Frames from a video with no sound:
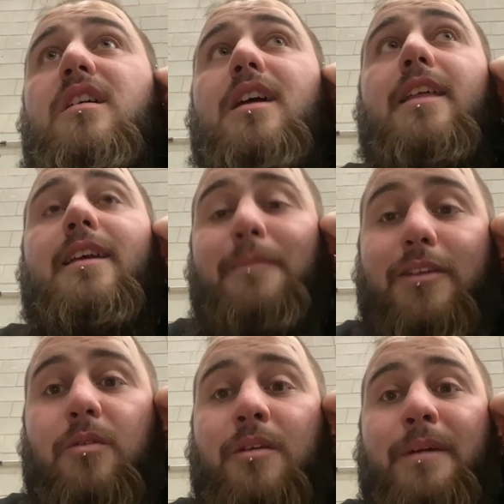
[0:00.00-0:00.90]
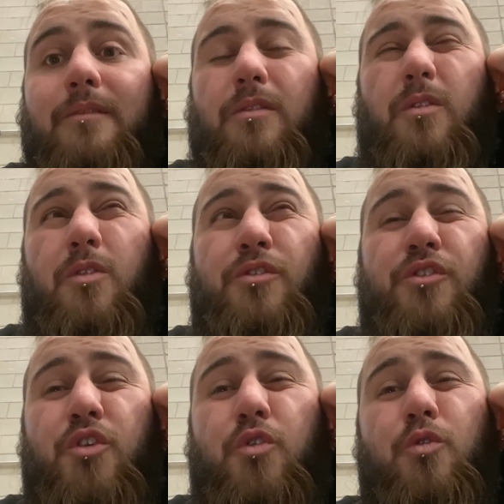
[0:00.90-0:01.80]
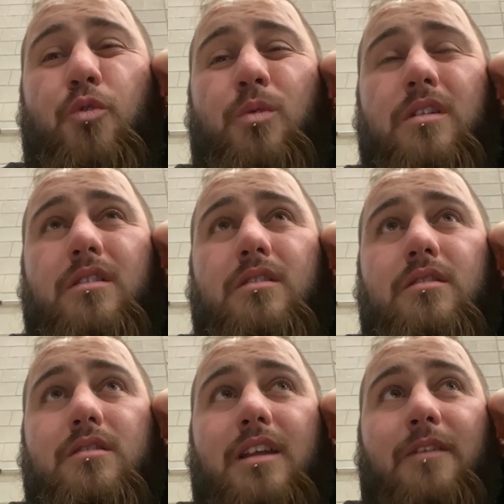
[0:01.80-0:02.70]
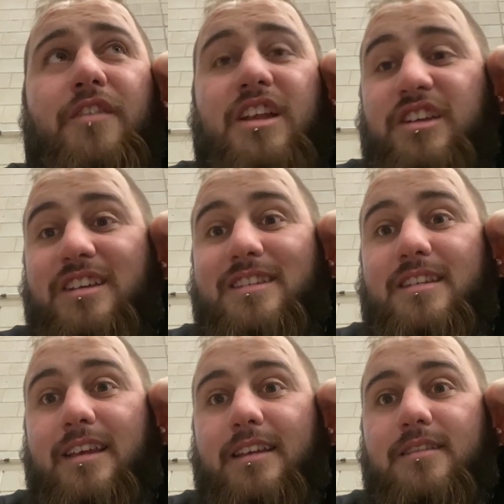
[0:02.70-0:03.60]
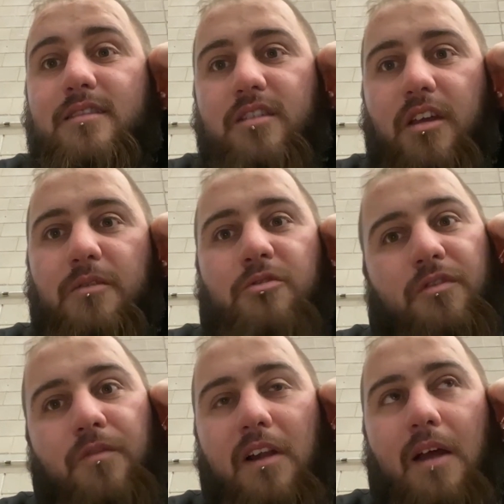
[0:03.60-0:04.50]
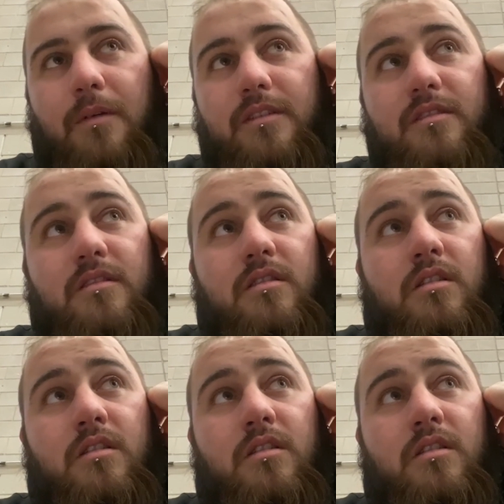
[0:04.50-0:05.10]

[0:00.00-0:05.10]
and then get back to work about 2, and then finish at 6. So good 4 hours.